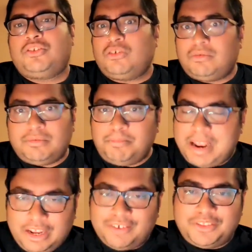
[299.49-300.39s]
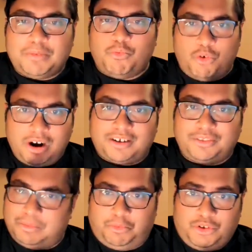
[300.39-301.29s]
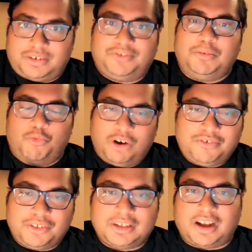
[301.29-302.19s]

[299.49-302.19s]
So many of them worked, most of them worked for the